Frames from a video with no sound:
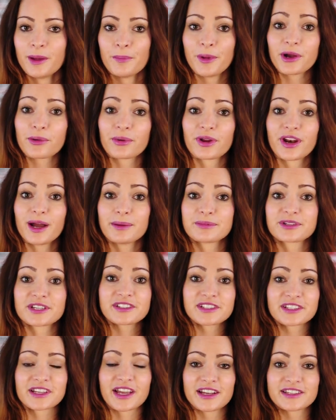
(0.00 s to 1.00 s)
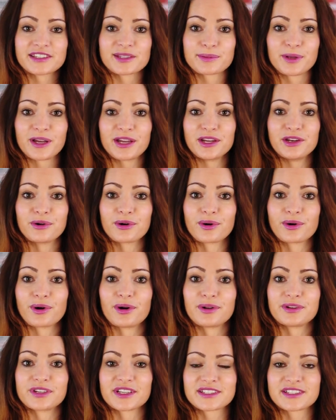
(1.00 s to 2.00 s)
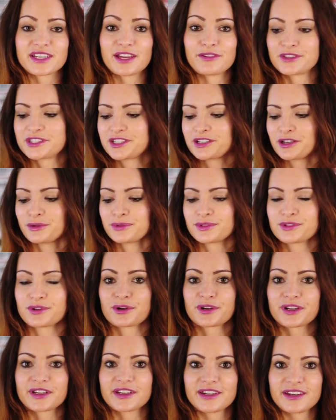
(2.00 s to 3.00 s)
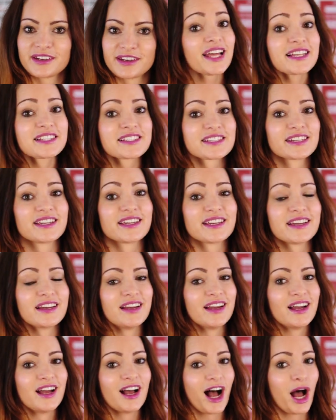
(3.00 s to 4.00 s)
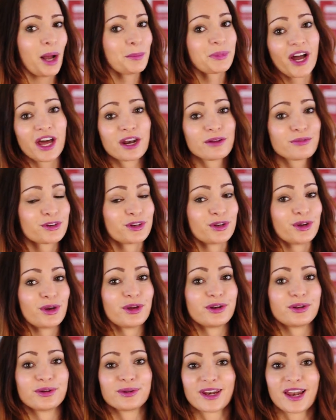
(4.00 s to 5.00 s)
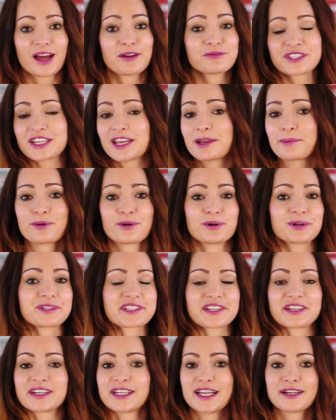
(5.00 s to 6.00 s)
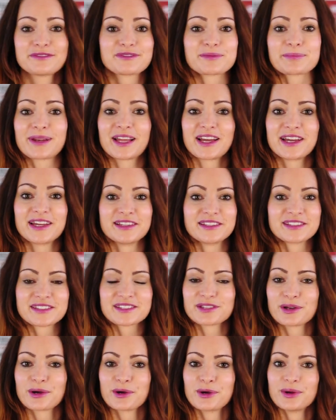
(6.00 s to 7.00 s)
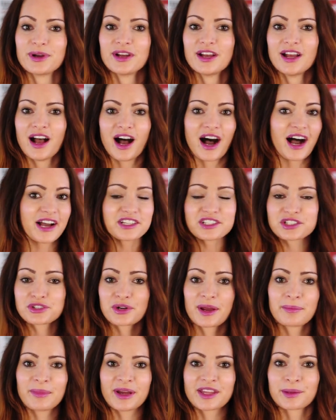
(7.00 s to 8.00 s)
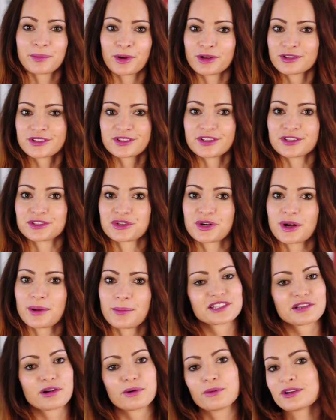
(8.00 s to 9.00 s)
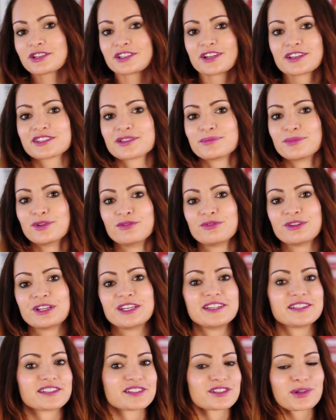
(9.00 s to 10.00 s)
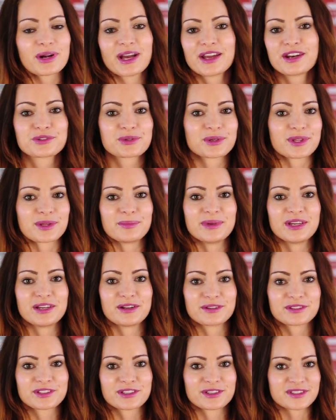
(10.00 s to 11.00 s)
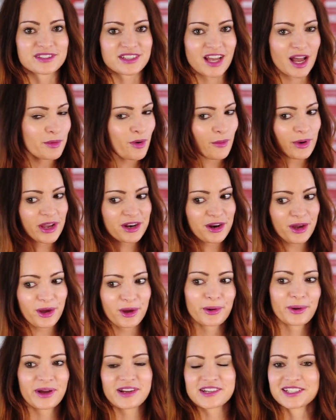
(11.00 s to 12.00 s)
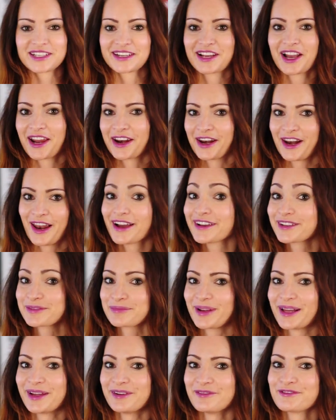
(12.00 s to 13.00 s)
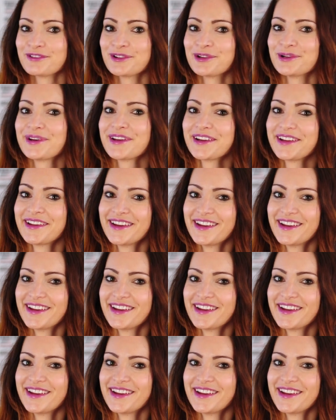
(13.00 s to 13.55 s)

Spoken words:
pick one up just in case the plane you're on doesn't have a single socket. Lastly, I'm kind of a nerd who loves airports and loves planes, so I just try and make the most of the trip. So I watch lots of movies and try and enjoy the meals because I'm a weirdo who actually kind of likes plane food.